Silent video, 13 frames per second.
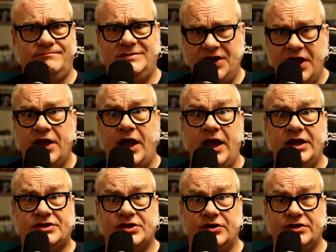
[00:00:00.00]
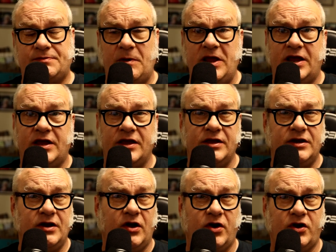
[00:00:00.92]
D N A, so to speak,
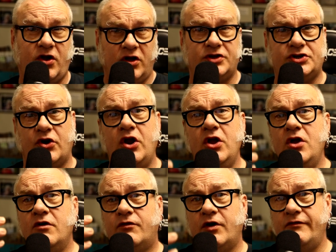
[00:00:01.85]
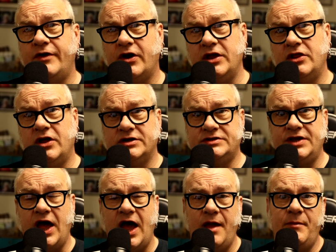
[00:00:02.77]
in our culture for a very long
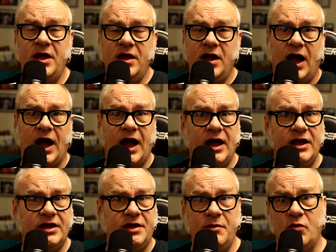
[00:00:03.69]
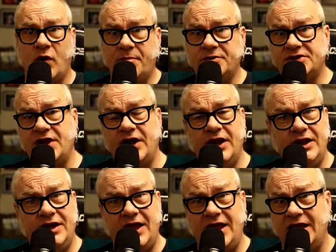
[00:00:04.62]
time. Uh, it can be
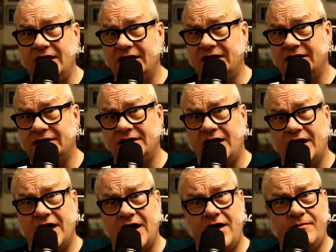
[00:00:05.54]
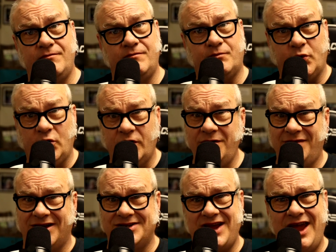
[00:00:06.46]
represented in uh, pretty
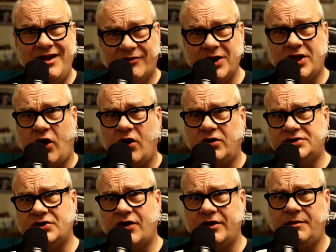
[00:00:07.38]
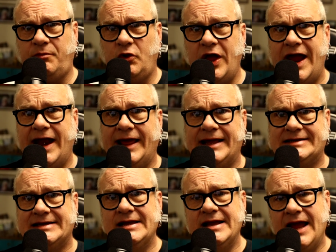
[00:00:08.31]
much every culture on the
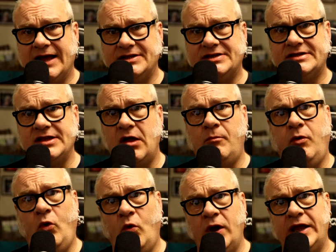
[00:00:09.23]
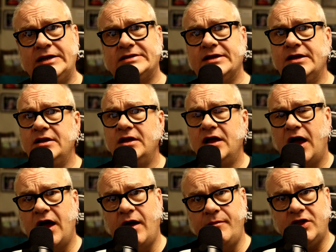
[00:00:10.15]
planet at some point,
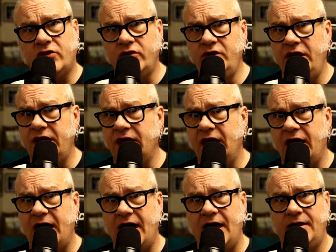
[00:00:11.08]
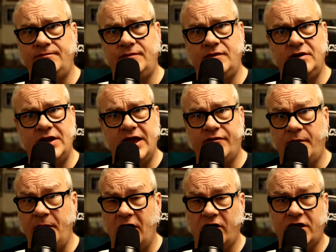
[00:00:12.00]
um, including uh, Native
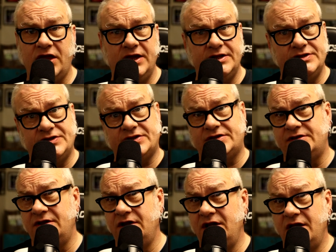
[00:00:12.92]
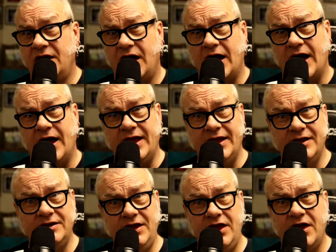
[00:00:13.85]
Americans, uh,
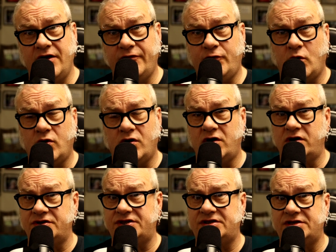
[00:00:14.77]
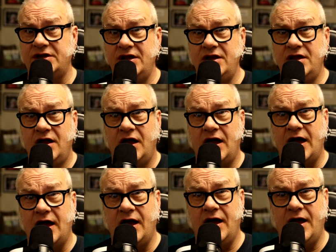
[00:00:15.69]
India, of course,
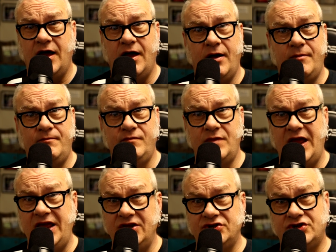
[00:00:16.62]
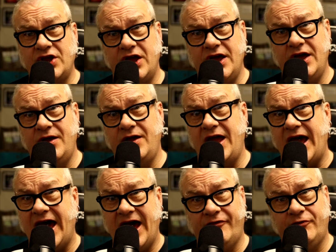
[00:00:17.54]
uh, Asia,
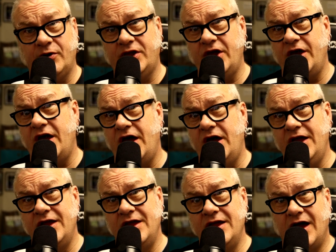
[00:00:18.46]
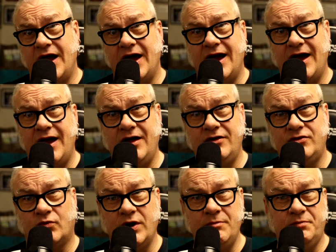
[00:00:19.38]
Africa, uh,
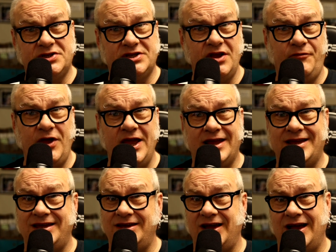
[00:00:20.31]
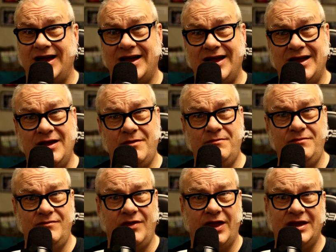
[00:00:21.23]
the Rim Pacific, uh,
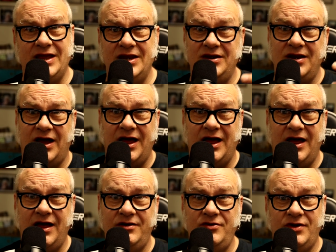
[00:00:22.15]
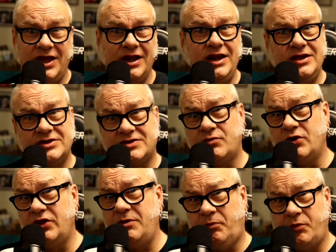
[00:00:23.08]
like in uh, New Guinea is a
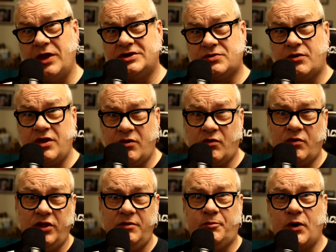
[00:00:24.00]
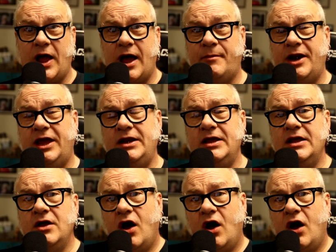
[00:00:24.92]
really place where they were really predominant.